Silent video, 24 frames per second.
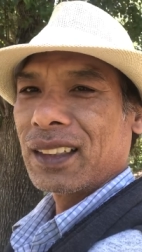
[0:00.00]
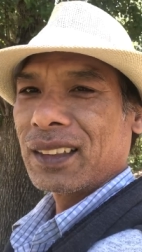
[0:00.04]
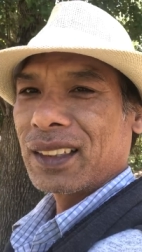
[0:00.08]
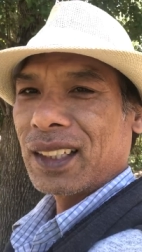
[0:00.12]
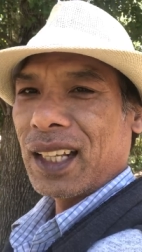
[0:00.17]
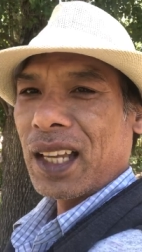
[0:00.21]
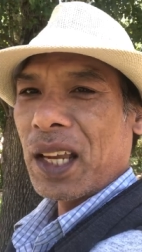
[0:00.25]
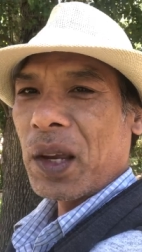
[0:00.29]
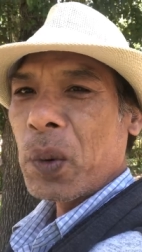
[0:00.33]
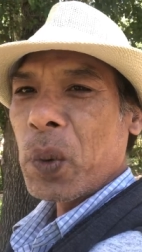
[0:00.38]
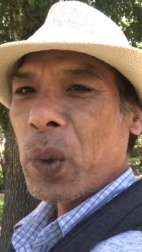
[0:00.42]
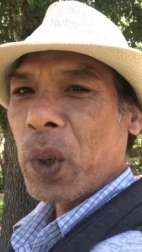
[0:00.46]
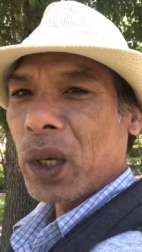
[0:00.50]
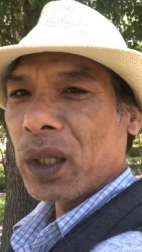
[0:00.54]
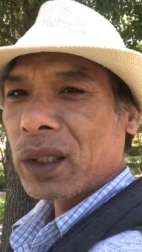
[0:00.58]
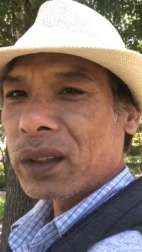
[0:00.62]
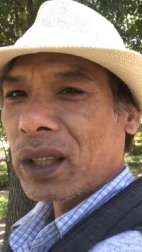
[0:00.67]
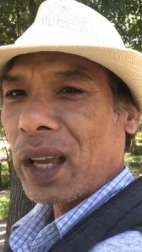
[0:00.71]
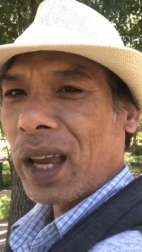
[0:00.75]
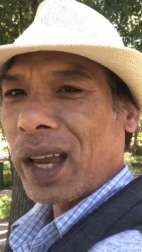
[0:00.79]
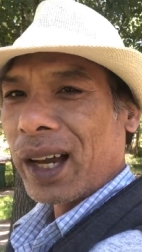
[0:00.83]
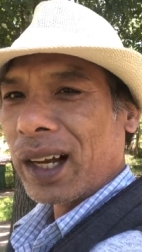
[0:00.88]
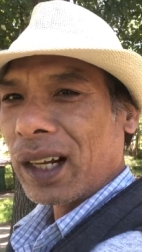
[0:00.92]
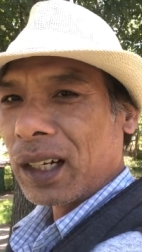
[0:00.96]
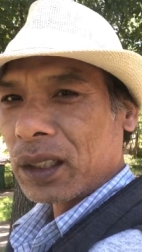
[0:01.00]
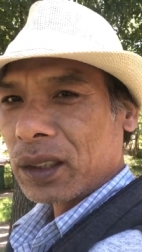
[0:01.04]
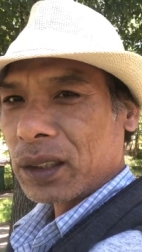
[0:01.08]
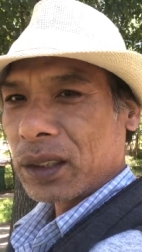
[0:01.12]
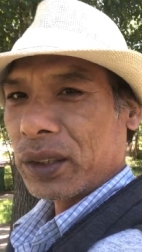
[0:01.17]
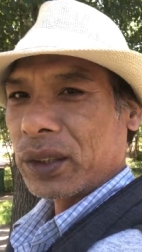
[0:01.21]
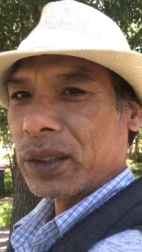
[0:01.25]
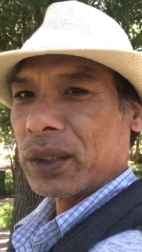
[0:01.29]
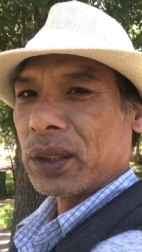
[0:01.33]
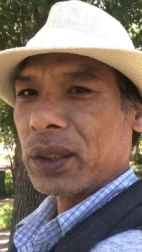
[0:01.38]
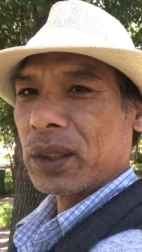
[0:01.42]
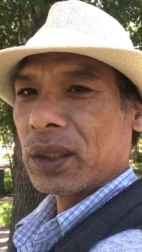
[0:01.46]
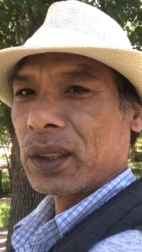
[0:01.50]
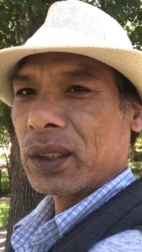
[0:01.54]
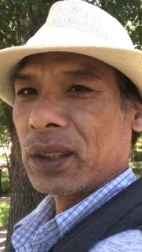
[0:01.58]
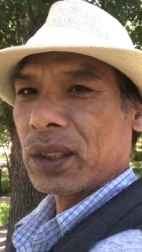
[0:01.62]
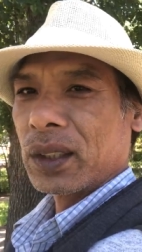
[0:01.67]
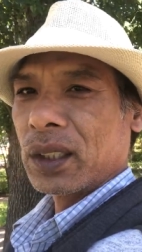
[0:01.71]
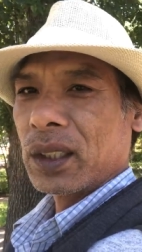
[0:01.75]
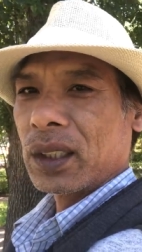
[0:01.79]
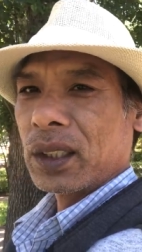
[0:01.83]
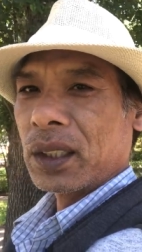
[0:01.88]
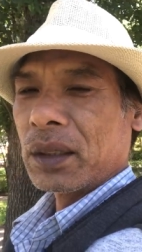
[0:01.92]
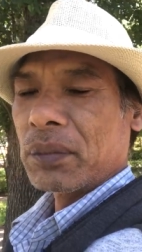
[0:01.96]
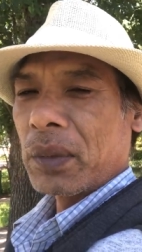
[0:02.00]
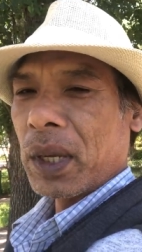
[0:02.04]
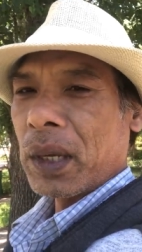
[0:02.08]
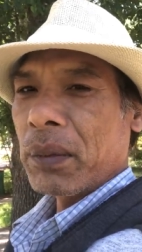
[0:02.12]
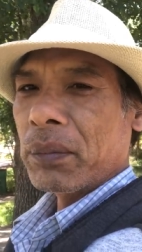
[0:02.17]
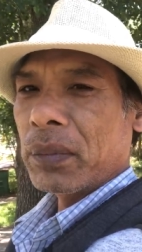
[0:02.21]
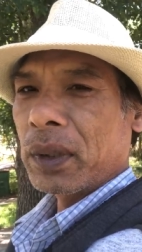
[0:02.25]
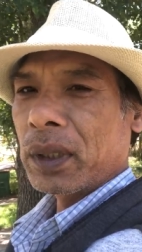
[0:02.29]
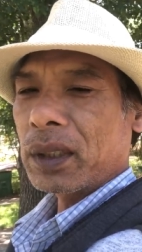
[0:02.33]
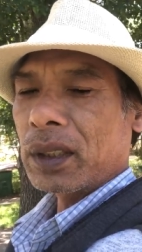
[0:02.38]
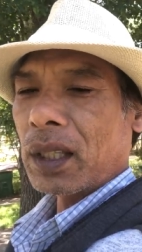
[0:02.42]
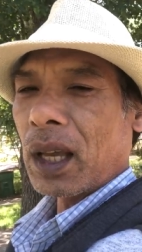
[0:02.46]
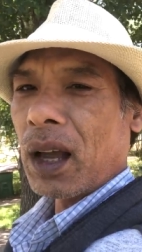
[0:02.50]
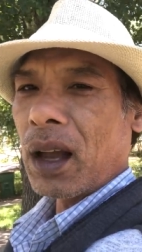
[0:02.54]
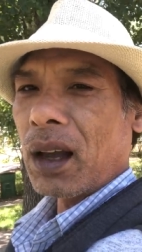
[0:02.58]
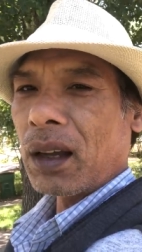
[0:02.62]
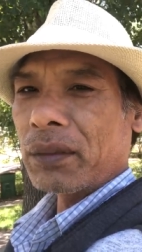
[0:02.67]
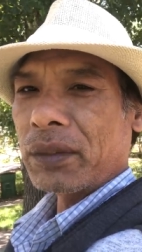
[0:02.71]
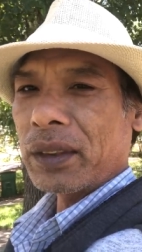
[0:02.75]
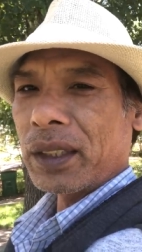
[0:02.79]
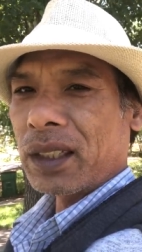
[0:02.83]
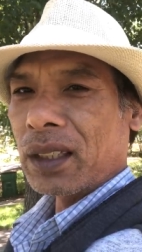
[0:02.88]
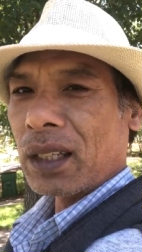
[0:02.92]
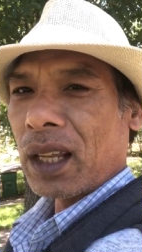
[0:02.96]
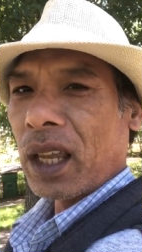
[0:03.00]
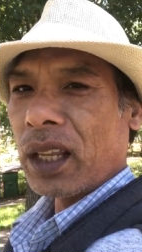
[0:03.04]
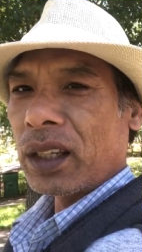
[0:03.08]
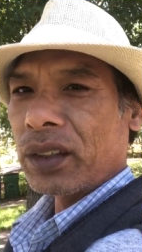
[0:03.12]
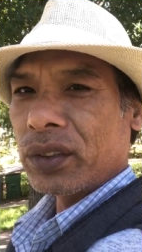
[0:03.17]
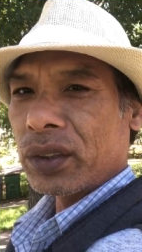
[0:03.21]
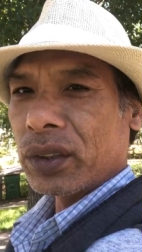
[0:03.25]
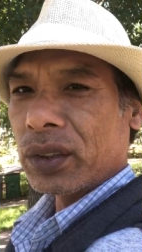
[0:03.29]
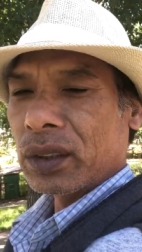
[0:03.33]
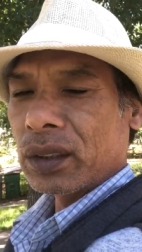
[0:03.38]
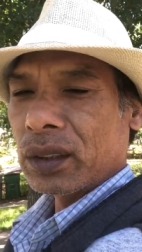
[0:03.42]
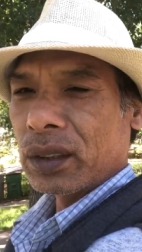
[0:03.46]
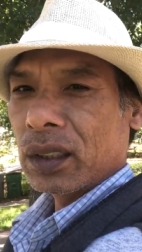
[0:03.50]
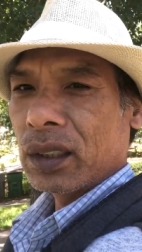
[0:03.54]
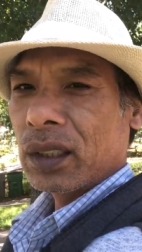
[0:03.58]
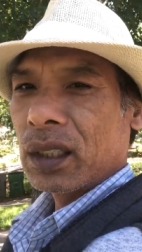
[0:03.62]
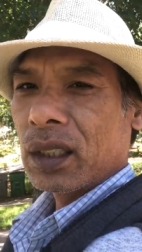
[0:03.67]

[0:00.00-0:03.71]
They will tell you. Remember, talk with nature,